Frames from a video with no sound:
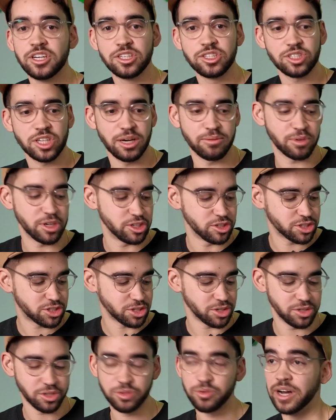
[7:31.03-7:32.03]
So I'm gonna
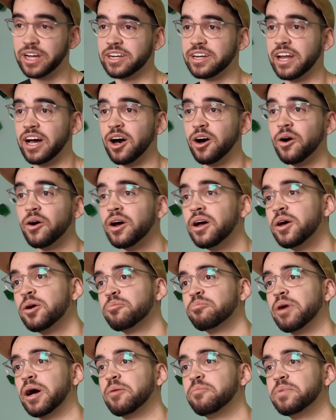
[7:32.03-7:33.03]
show you right now
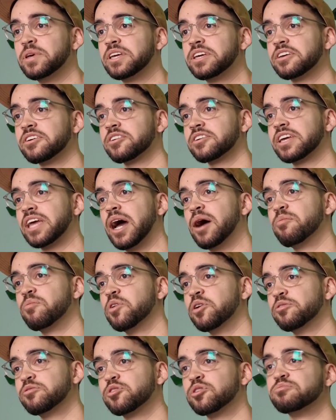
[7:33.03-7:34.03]
by picking a
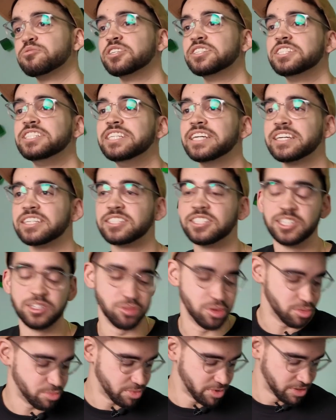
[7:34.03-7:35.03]
camera from the G.S.D
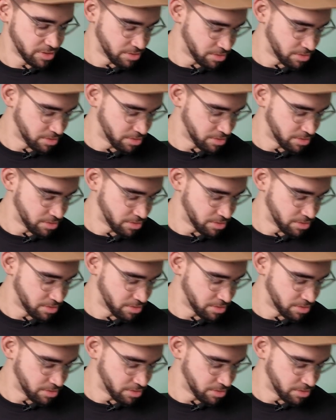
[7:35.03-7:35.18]
Group.